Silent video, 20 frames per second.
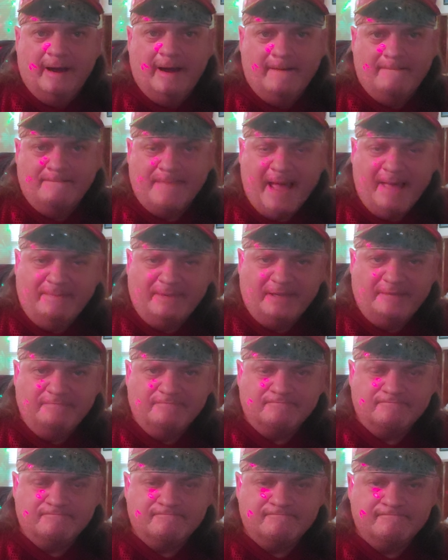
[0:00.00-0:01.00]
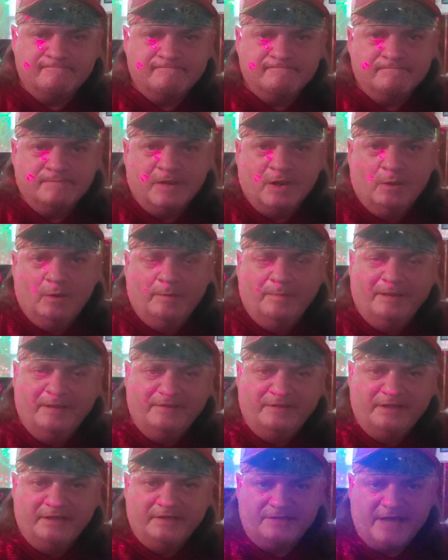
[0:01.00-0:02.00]
mapping would be
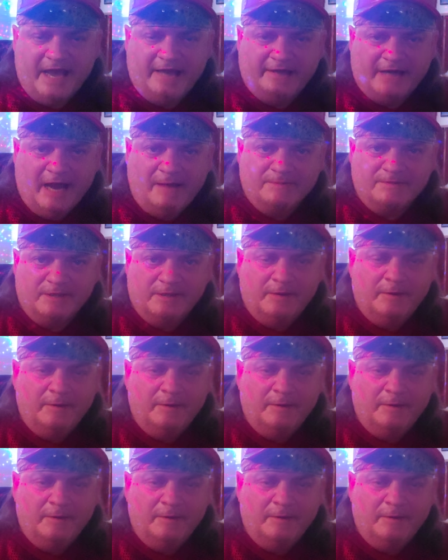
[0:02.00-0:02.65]
the exact opposite.